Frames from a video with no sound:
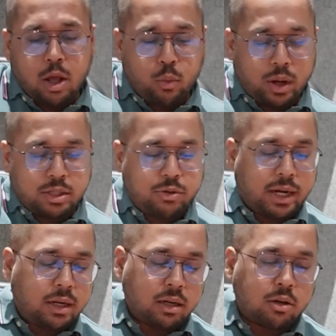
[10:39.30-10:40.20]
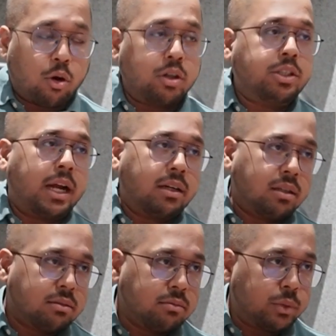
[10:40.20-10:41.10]
Once you enter a contract
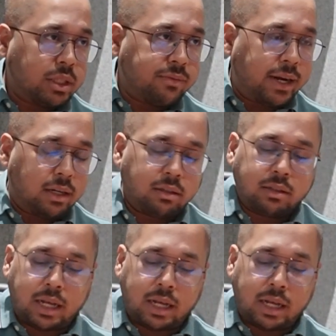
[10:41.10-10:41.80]
with the vendor,